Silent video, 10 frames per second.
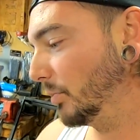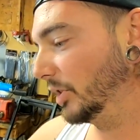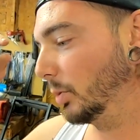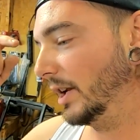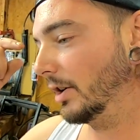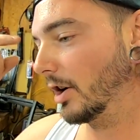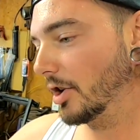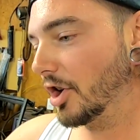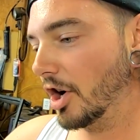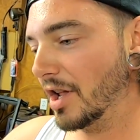between
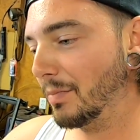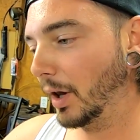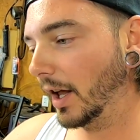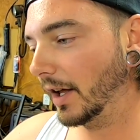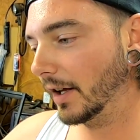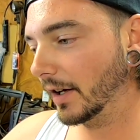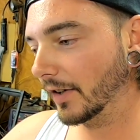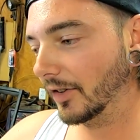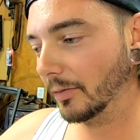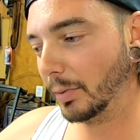our dirty
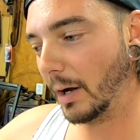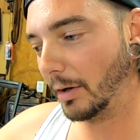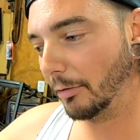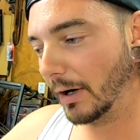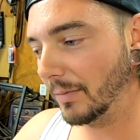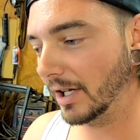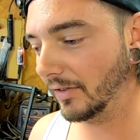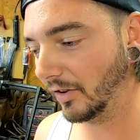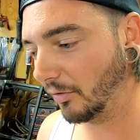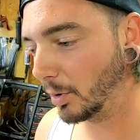plugs, probably
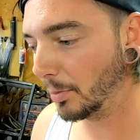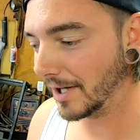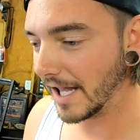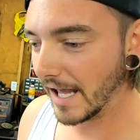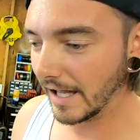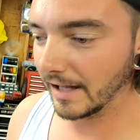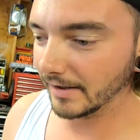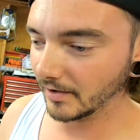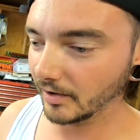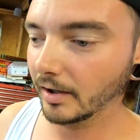remnants of poopy
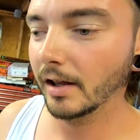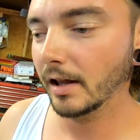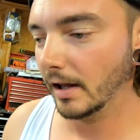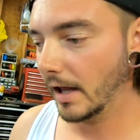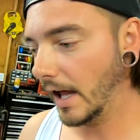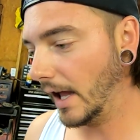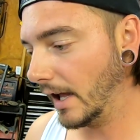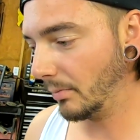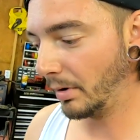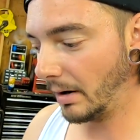gas,
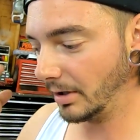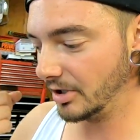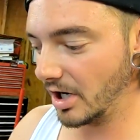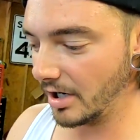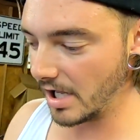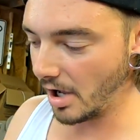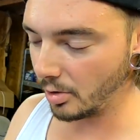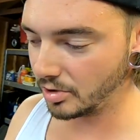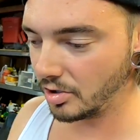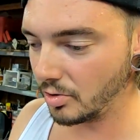and probably dirty
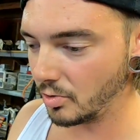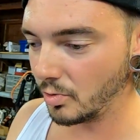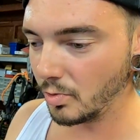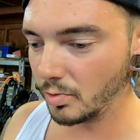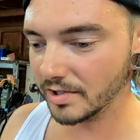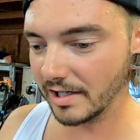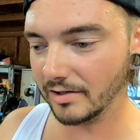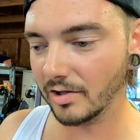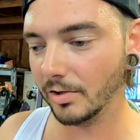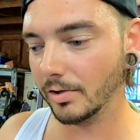O2
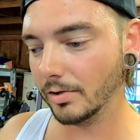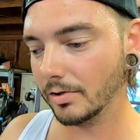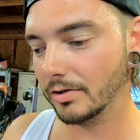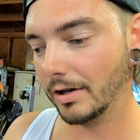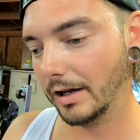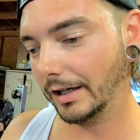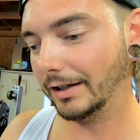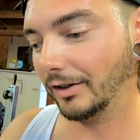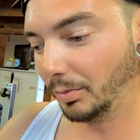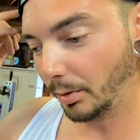sensors
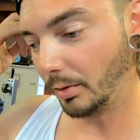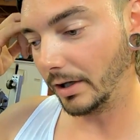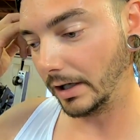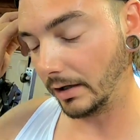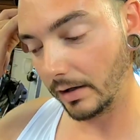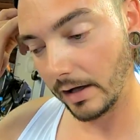at this point.